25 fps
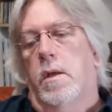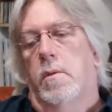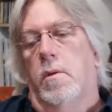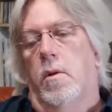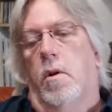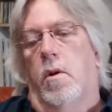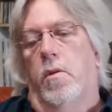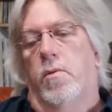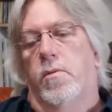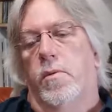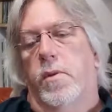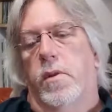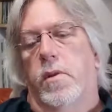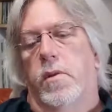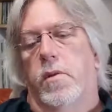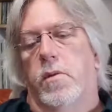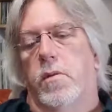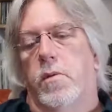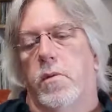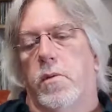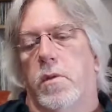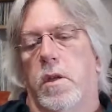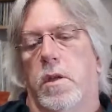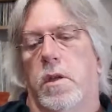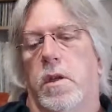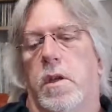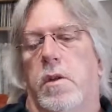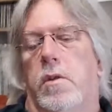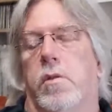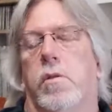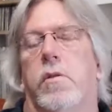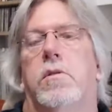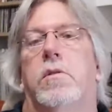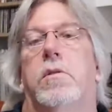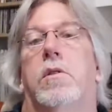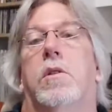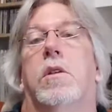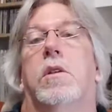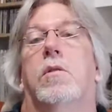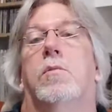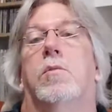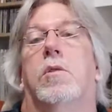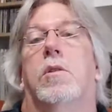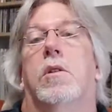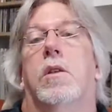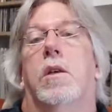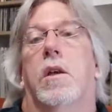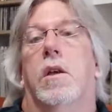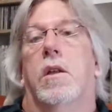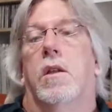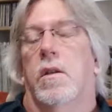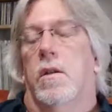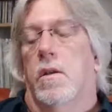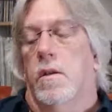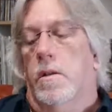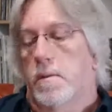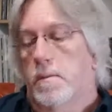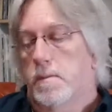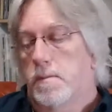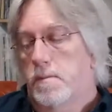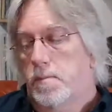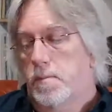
halfway through, and then Hero's Theme at the end.